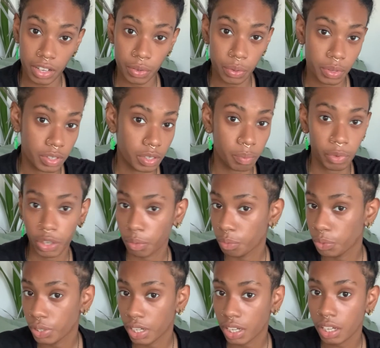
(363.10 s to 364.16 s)
or tomorrow
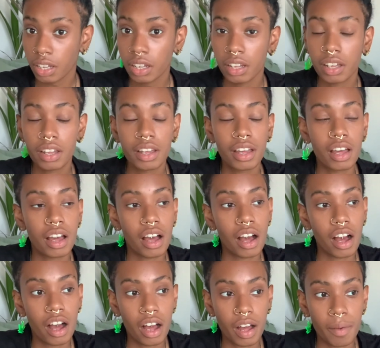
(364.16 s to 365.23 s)
morning.
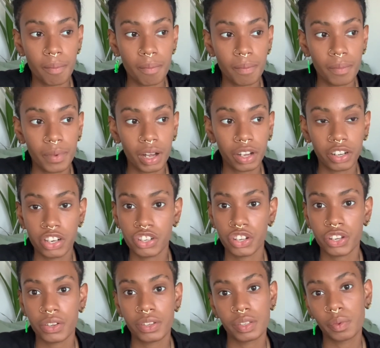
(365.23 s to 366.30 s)
I'm going to show
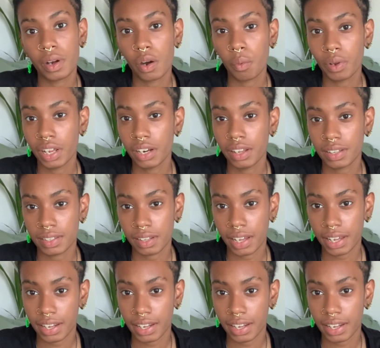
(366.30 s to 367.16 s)
you as well what it looks like